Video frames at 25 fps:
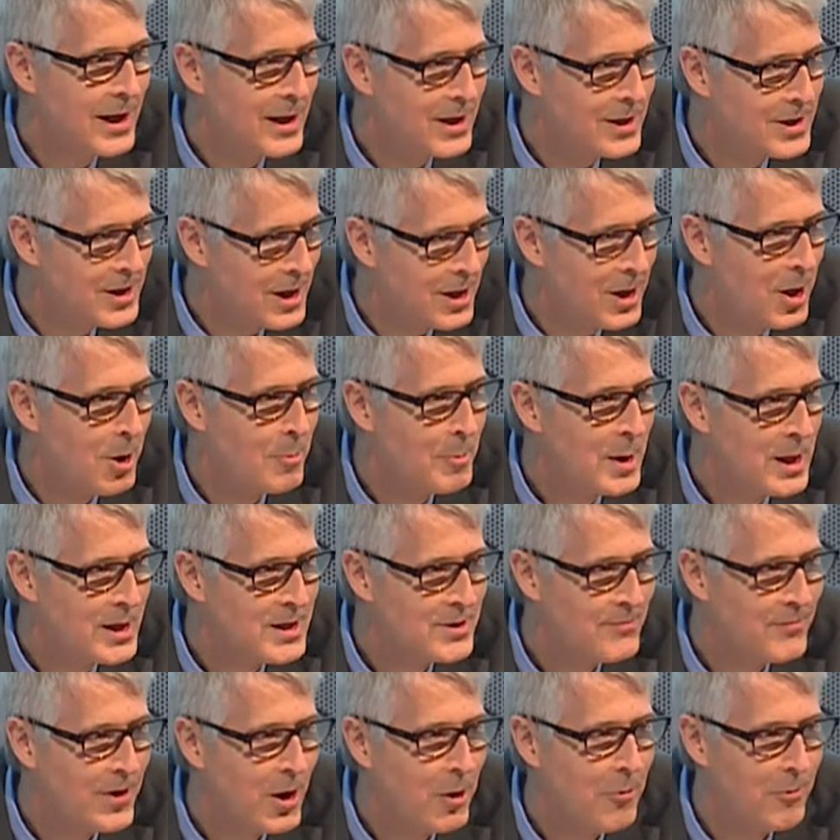and
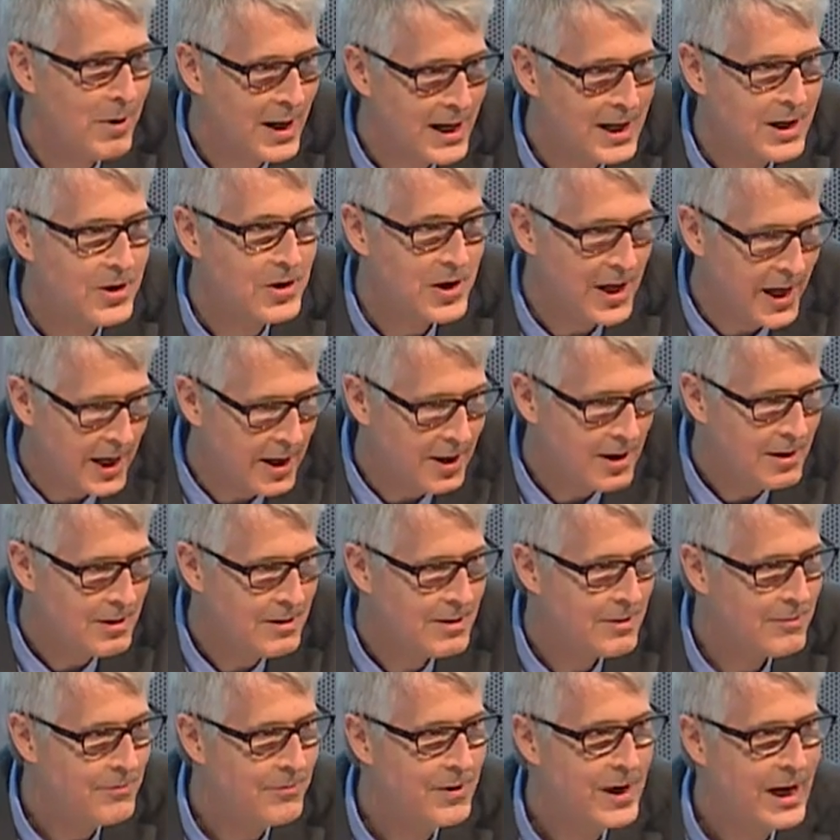genomics, we're already there.
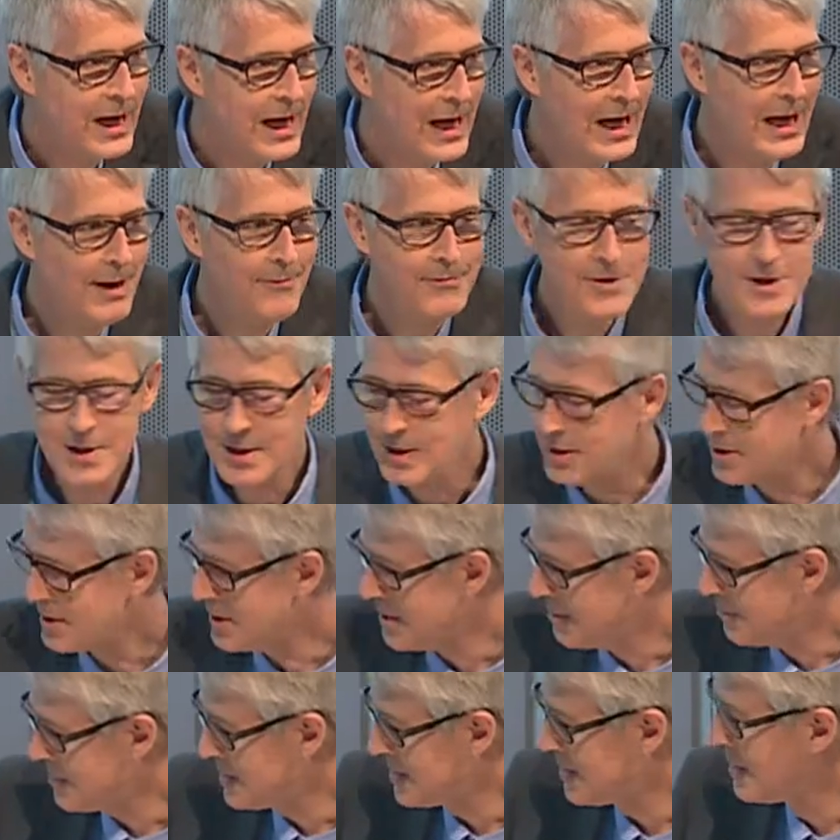We have
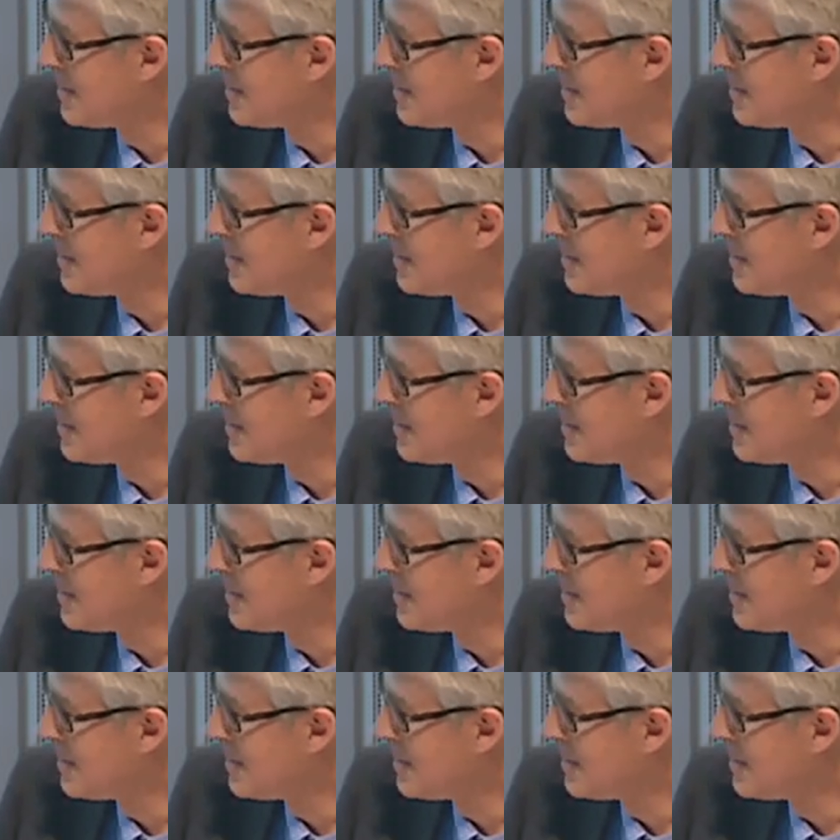systems,